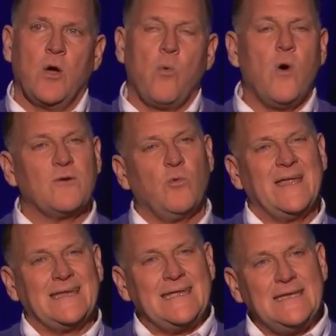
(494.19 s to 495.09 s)
what
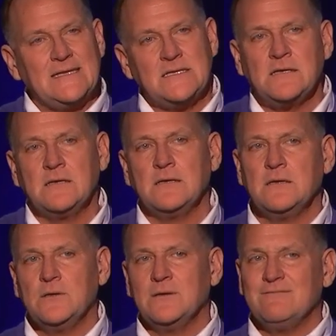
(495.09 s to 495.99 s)
we needed
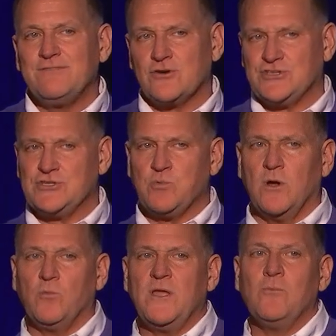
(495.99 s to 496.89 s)
versus
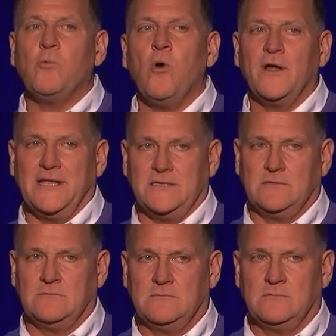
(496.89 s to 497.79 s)
what we wanted?
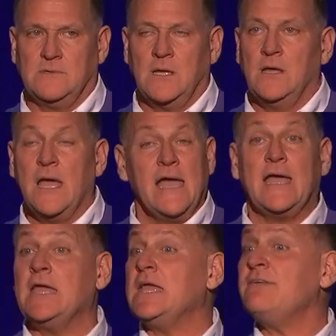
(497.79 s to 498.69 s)

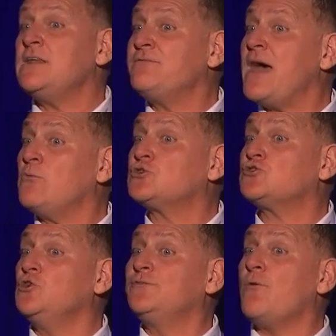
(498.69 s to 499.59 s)
Even if that were
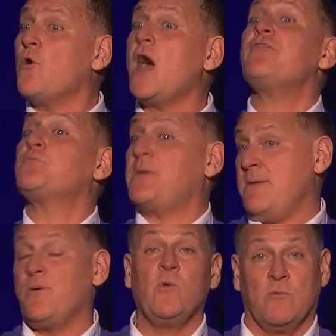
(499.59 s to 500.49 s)
true for other
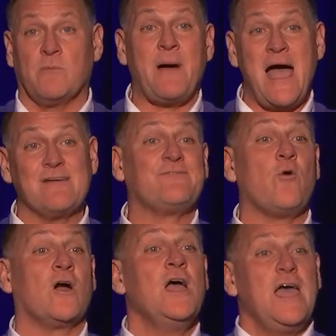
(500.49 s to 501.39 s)
people we were buying
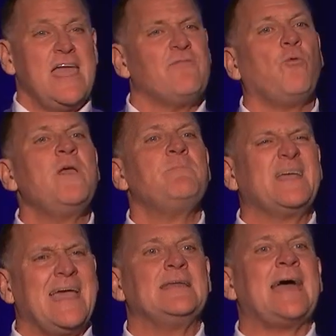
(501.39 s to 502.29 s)
for, if we
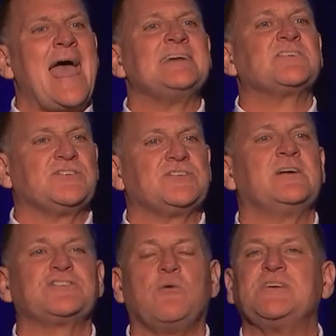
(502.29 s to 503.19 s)
began to ask a
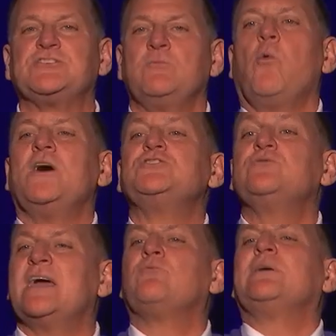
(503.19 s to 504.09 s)
serious question, what do
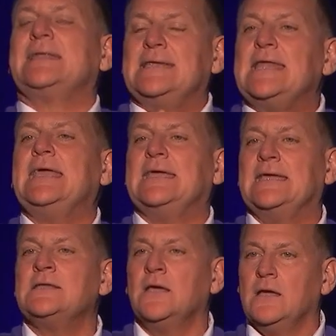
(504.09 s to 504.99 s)
they really
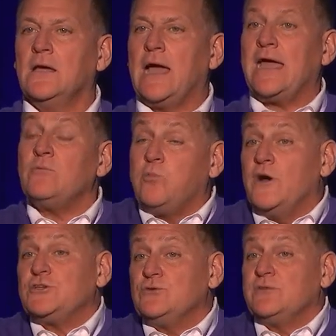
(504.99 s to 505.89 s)
need and
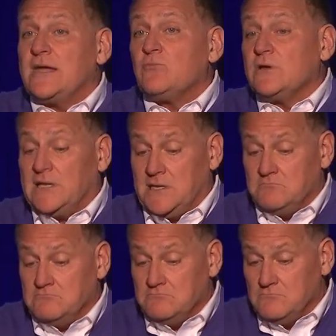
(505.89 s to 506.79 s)
what do they really
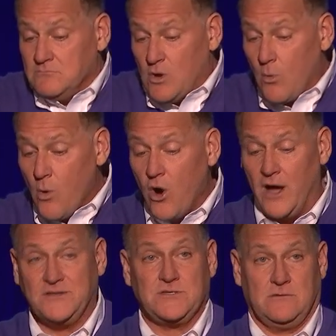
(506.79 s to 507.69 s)

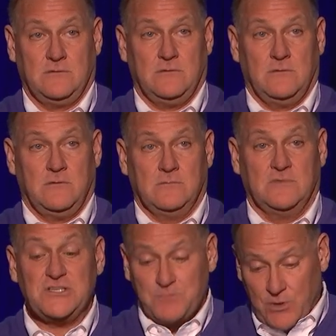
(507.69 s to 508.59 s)
want?
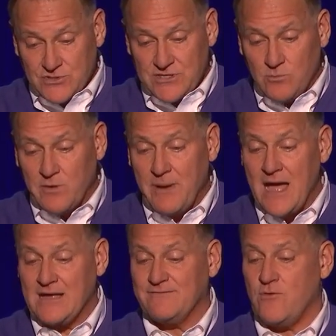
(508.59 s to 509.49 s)
This person we're
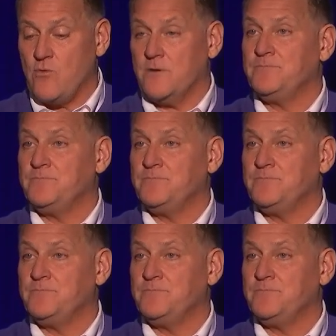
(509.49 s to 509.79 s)
buying for.